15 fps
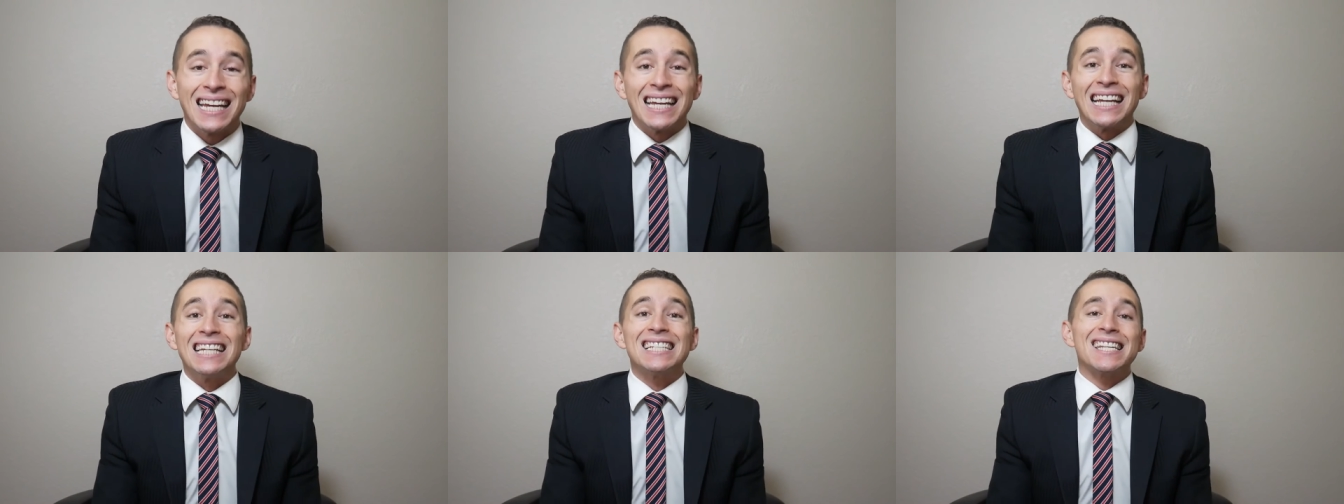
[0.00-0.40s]

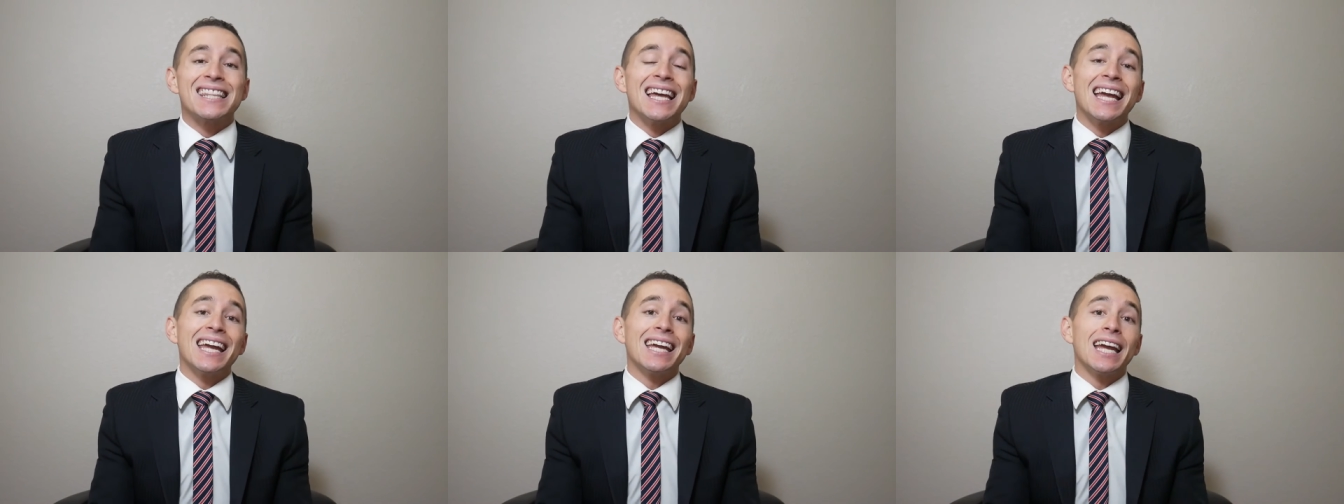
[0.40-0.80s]
is
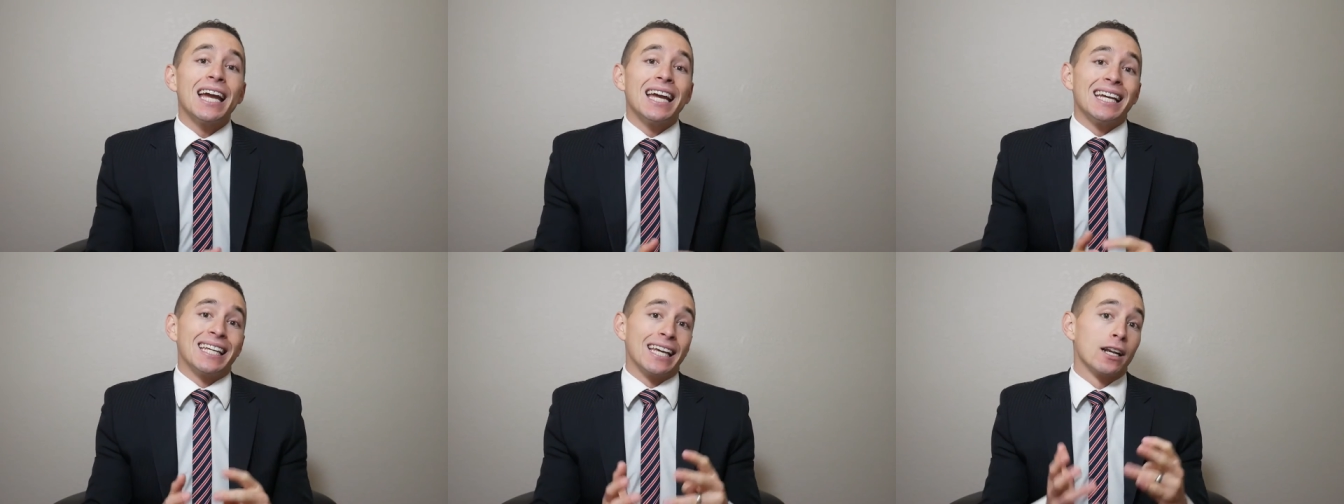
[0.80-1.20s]
they
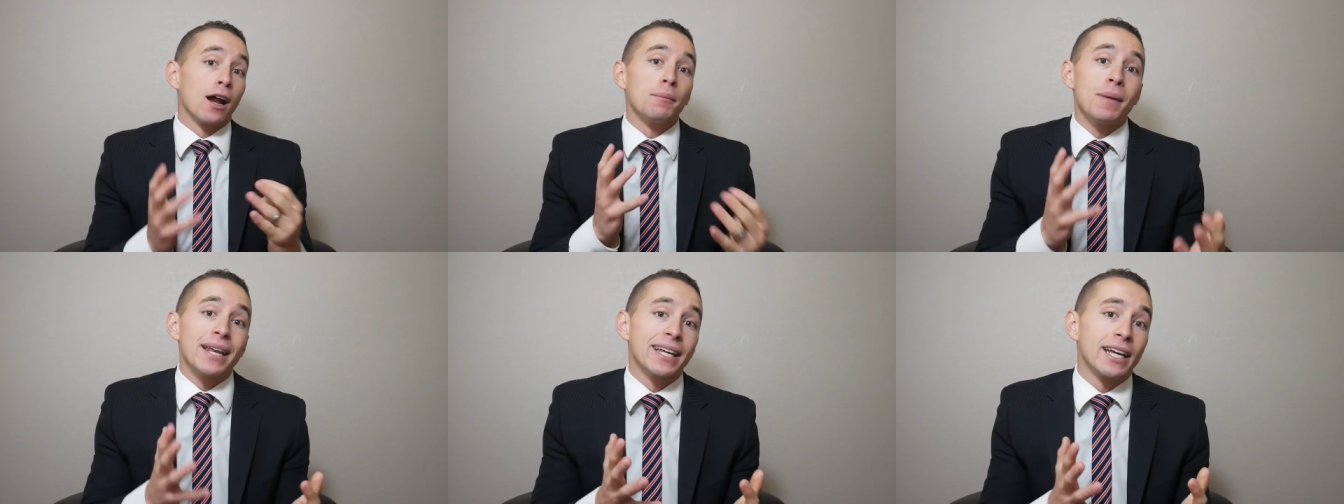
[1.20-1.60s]
get
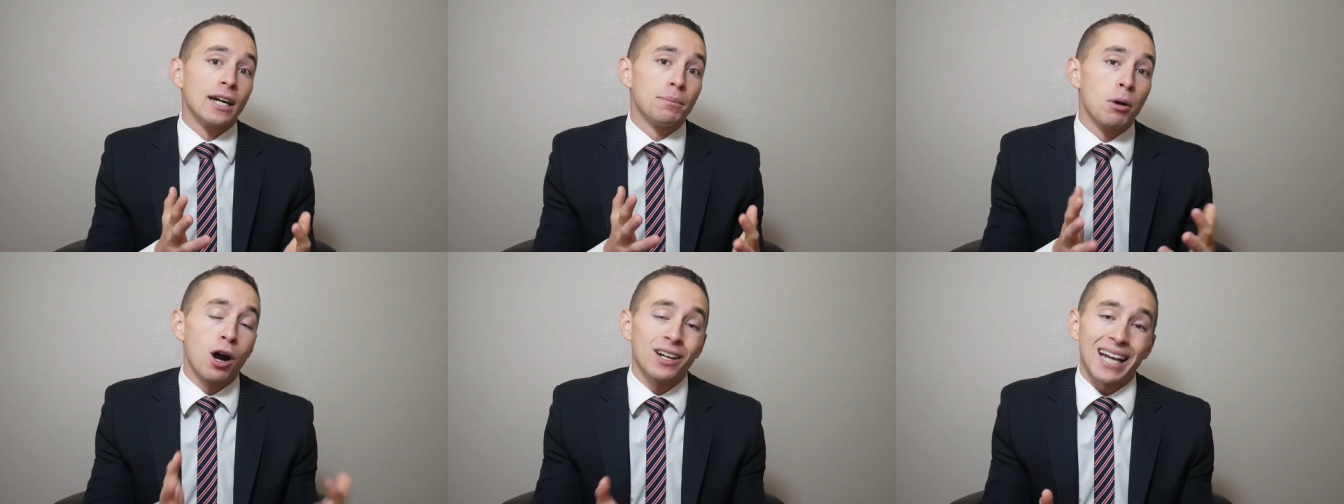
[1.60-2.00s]
on
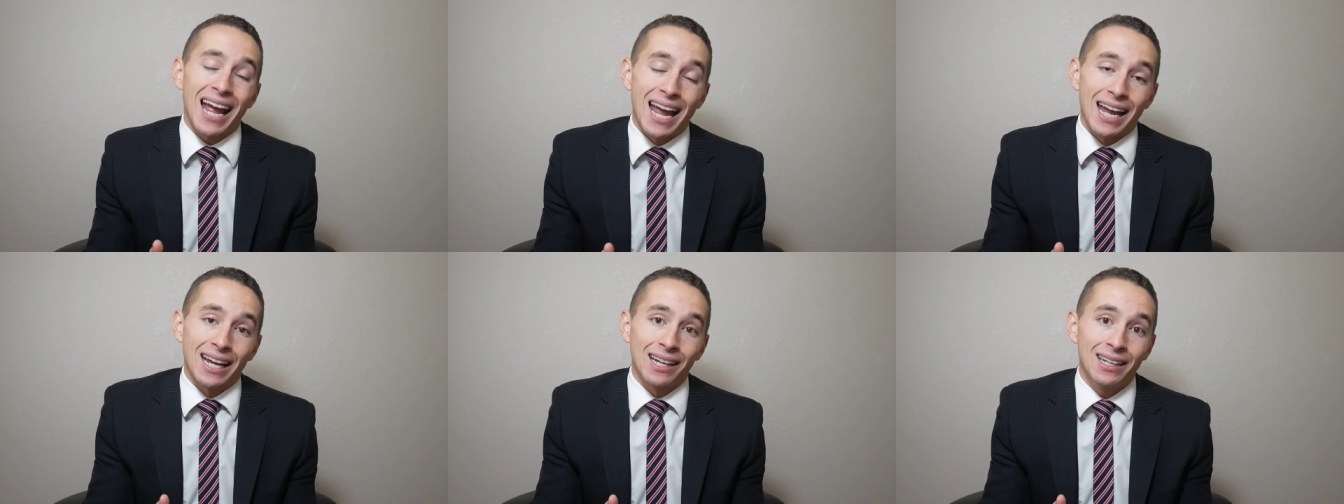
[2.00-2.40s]
Medicare Part
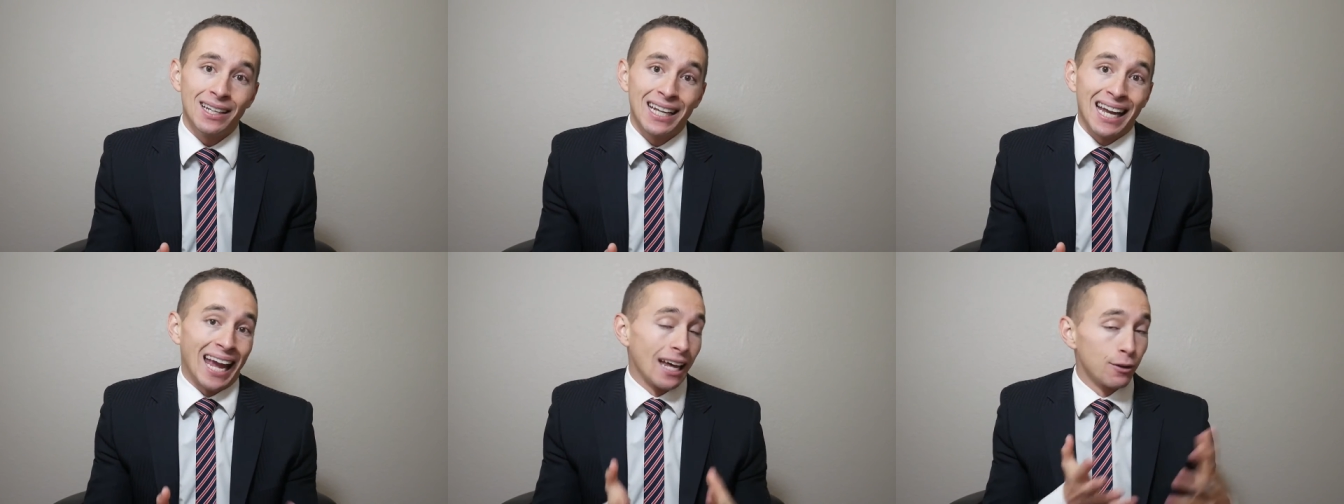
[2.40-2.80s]

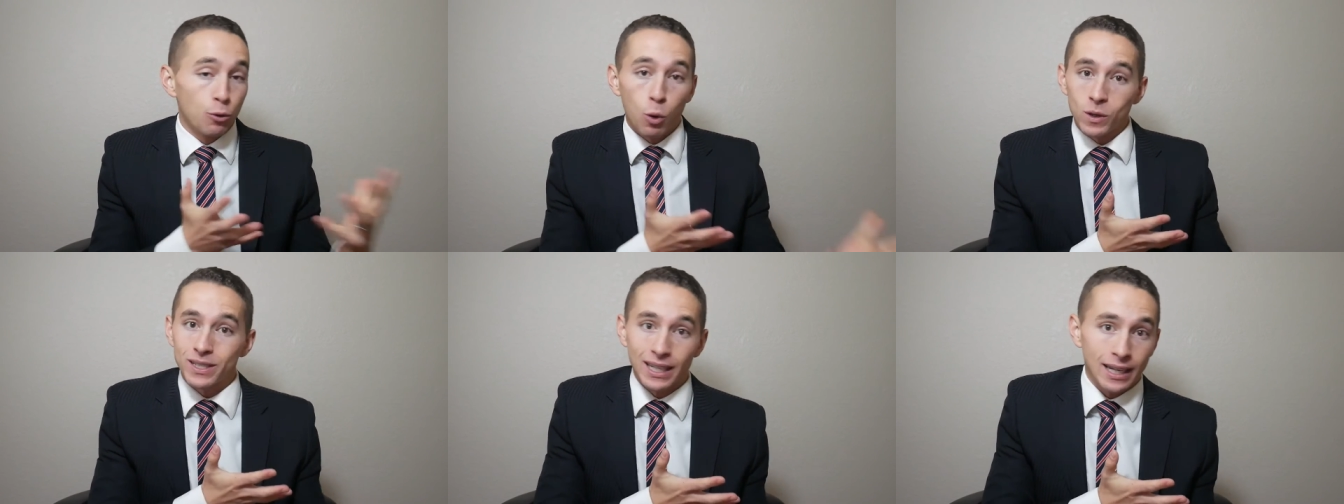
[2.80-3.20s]
A, and of
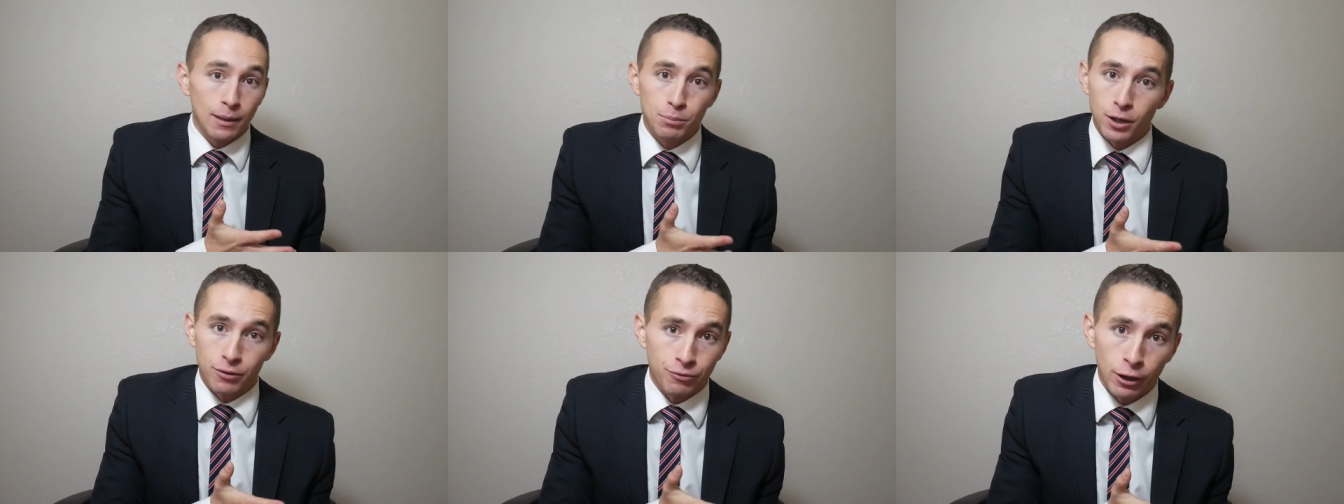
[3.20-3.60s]
course they
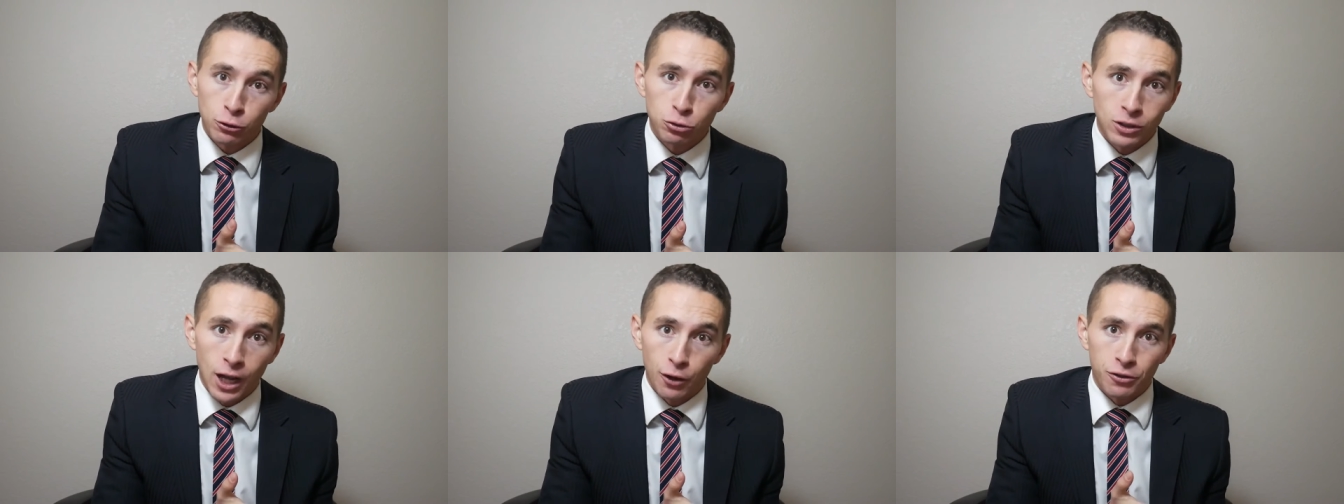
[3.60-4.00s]
keep their
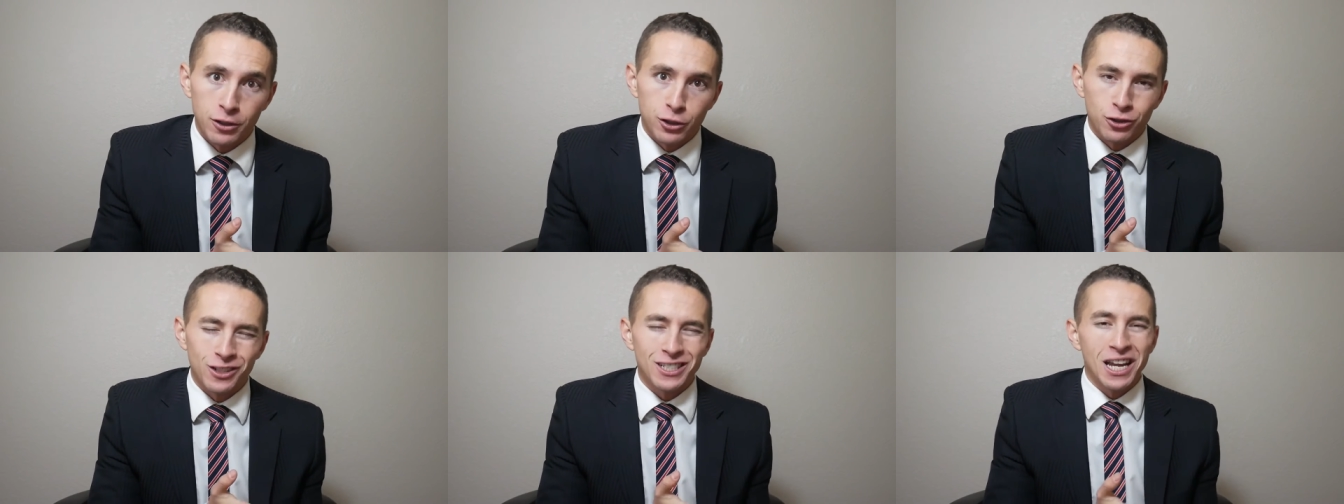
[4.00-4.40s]
federal health
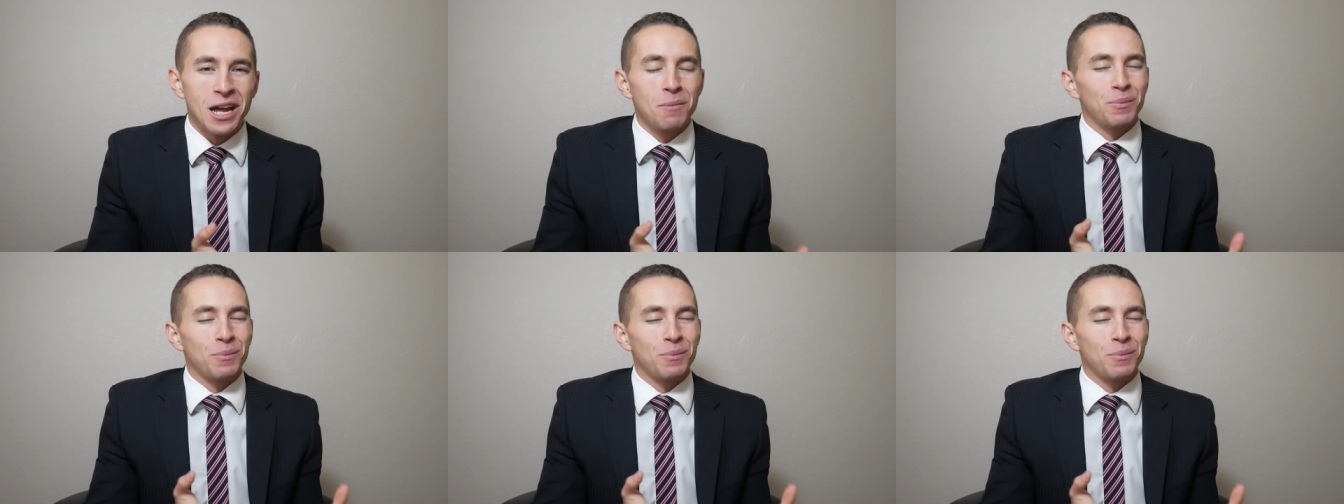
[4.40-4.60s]
insurance,